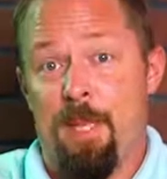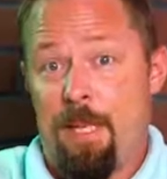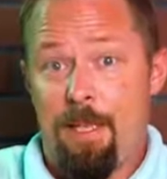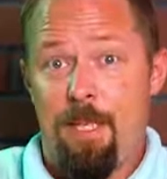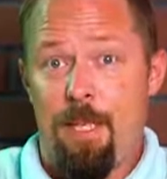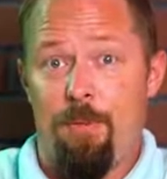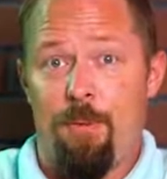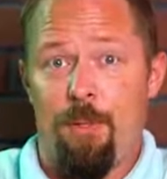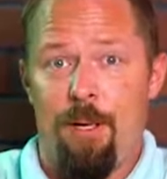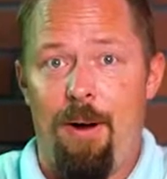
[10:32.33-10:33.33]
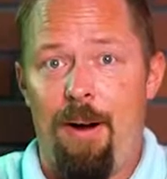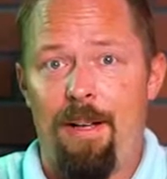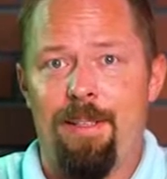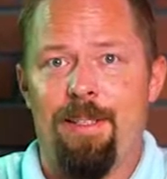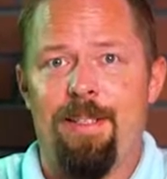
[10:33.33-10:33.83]
And that's it for the
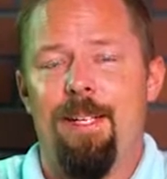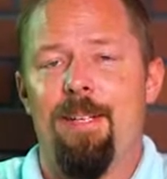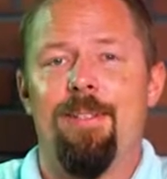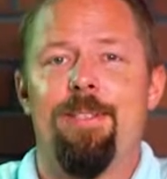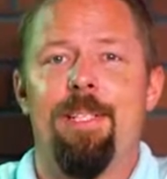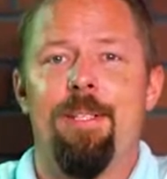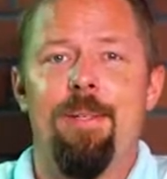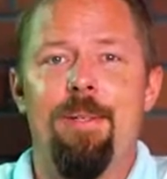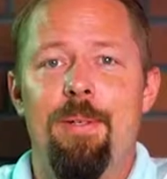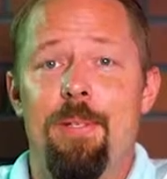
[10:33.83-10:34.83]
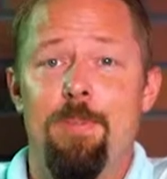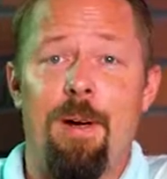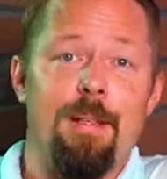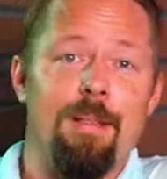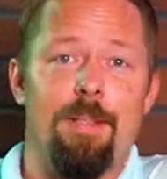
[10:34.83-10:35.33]
hot energy news
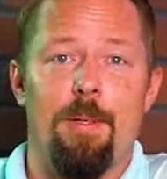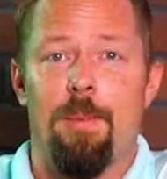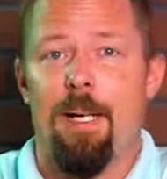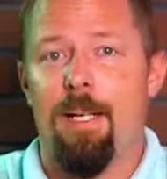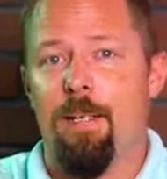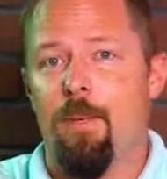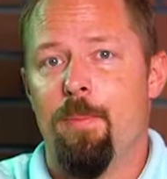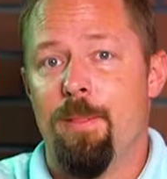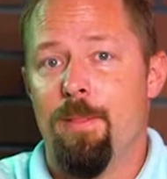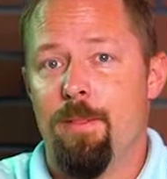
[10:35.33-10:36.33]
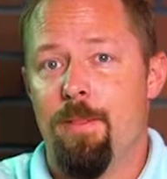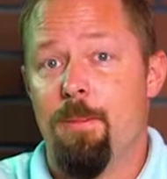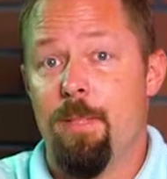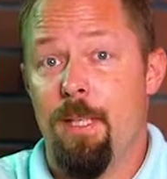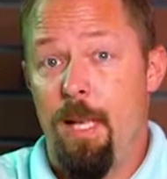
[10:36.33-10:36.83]
brought to you by Coben
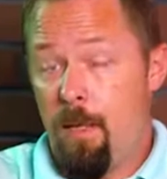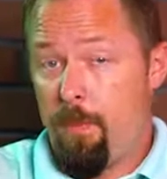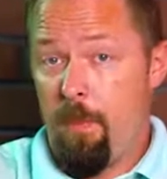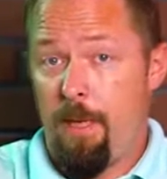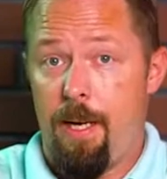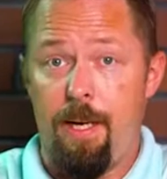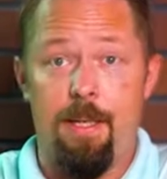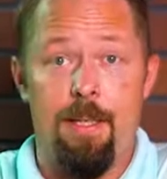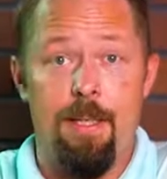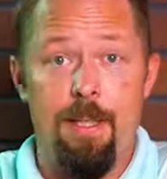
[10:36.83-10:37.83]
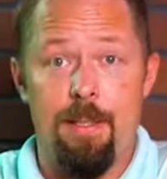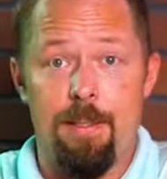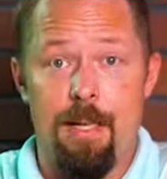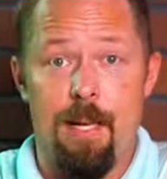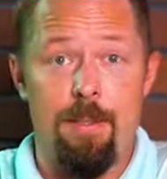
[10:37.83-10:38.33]
Systems and SPI
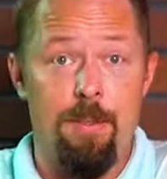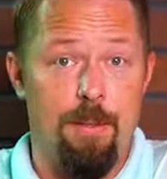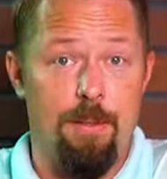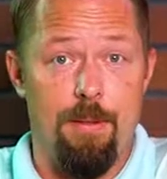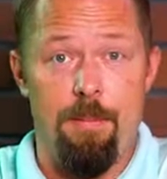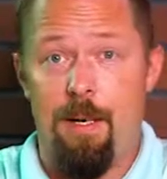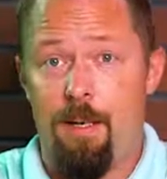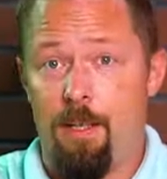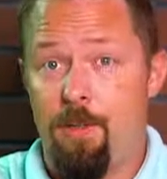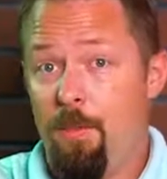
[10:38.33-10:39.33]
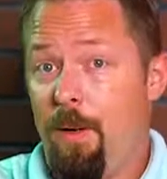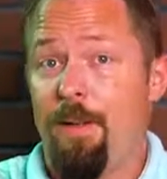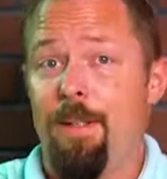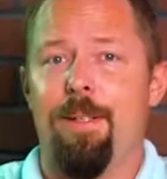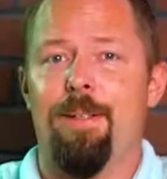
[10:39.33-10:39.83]
ESI North America
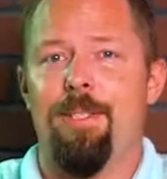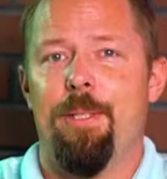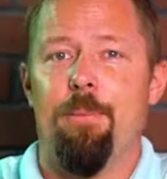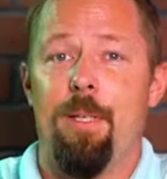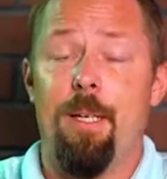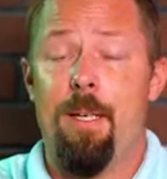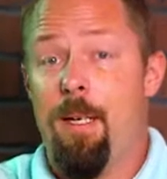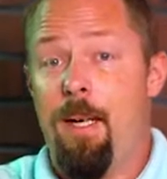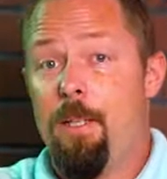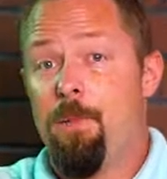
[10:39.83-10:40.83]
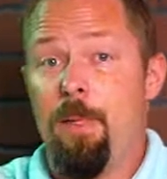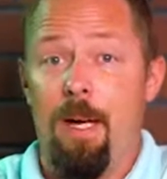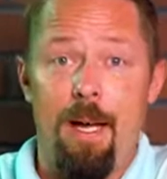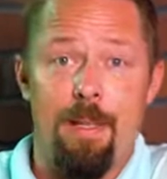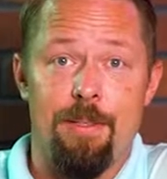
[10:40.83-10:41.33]
Smart Energy Week. SPI
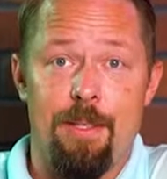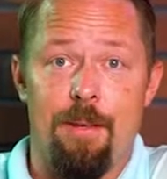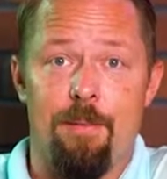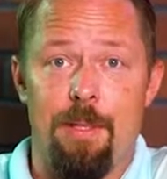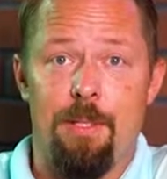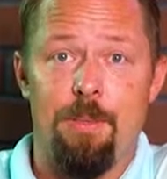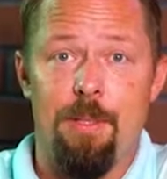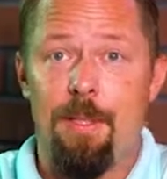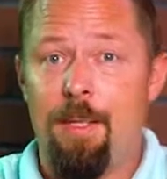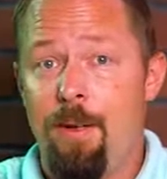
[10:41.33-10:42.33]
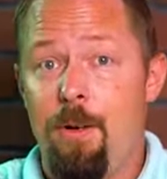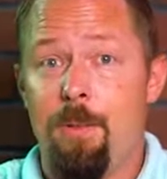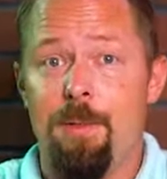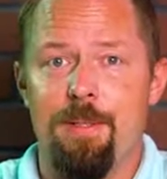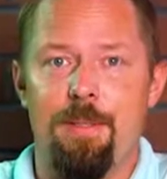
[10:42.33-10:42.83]
has gone virtual and
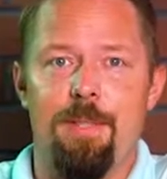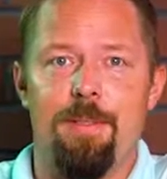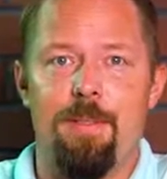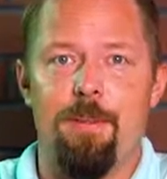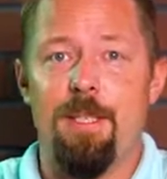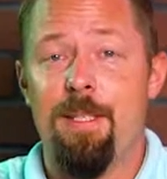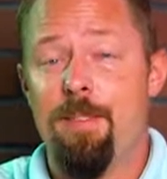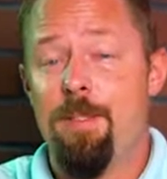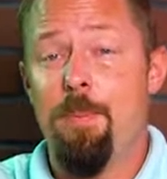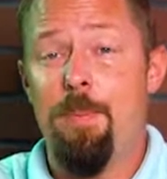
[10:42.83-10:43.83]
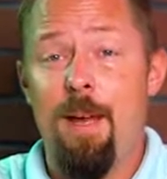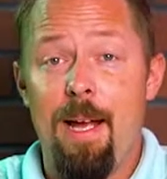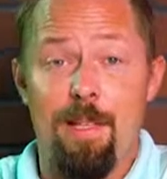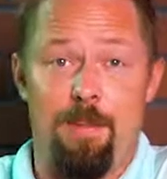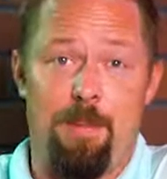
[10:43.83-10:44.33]
Coben Systems is the
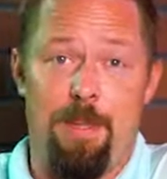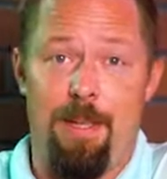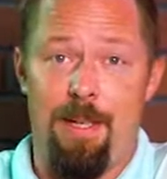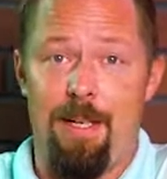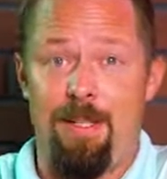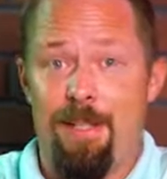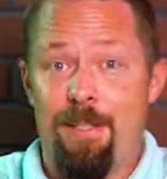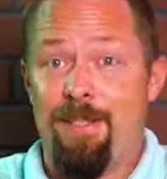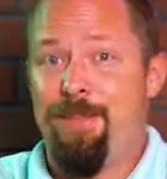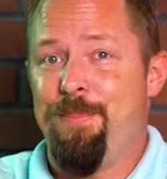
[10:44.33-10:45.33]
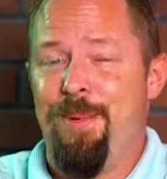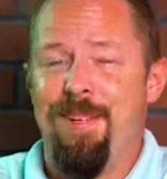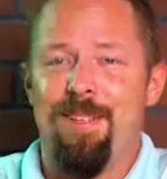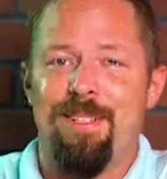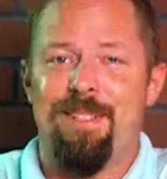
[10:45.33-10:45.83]
brains behind the
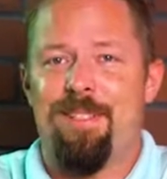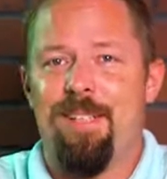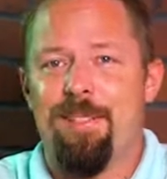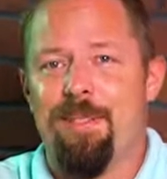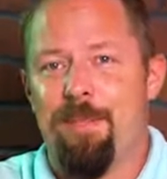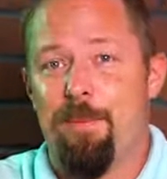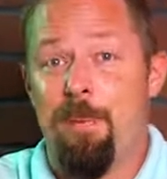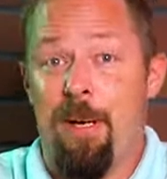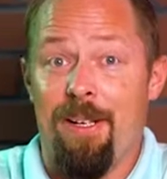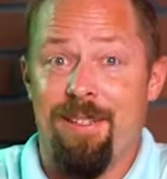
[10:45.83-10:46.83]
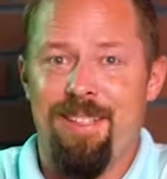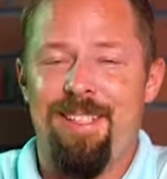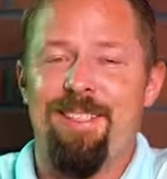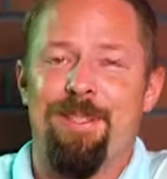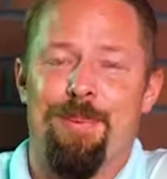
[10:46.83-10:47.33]
smartest electrical panel
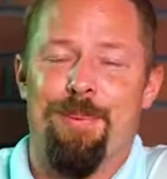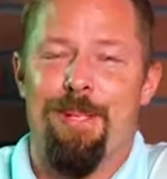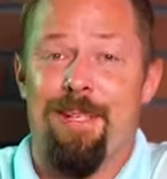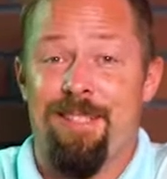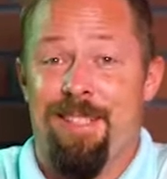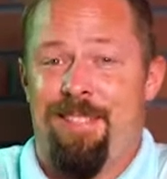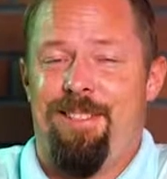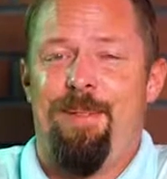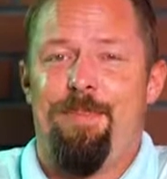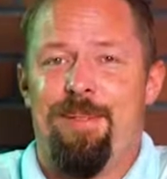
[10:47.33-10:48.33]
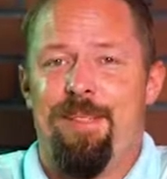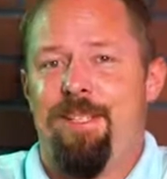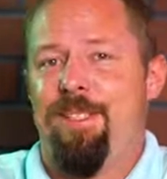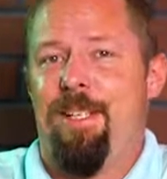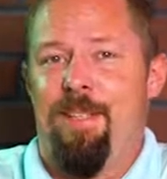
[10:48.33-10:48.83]
in the world. Simply
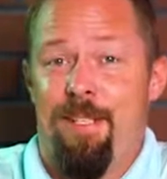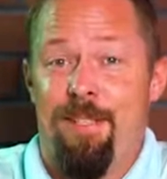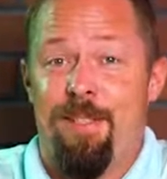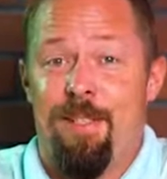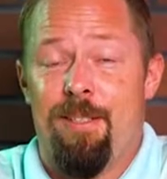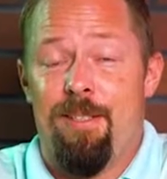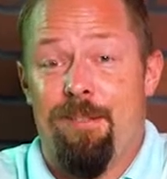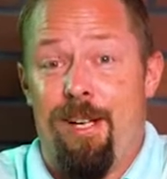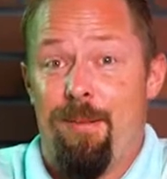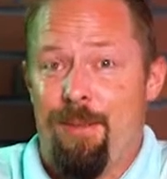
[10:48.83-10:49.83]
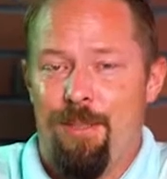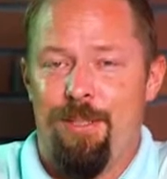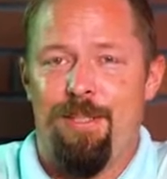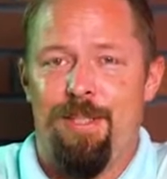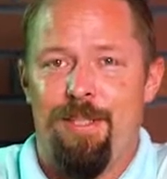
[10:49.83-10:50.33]
genius. The
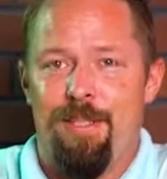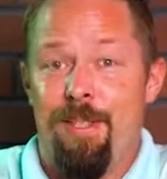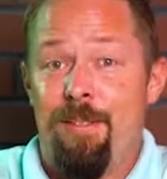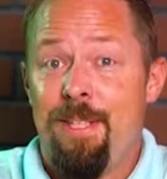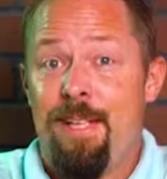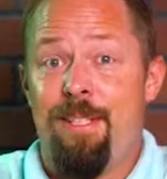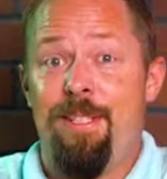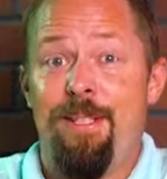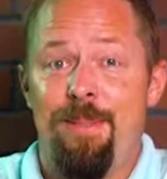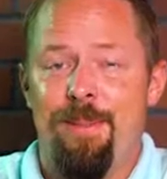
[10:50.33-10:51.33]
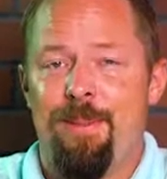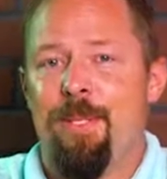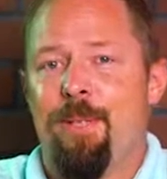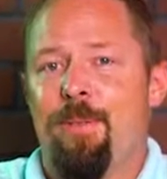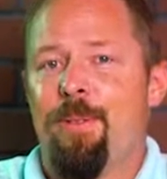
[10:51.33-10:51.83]
revolution is here. Thank you
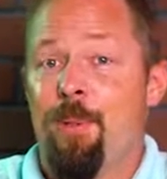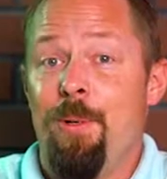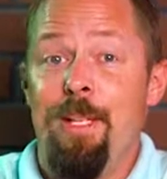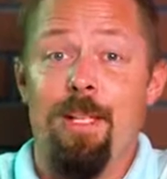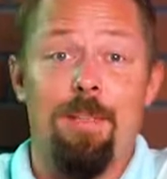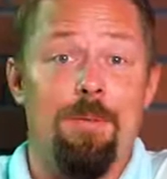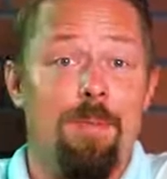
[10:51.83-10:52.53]
for joining us.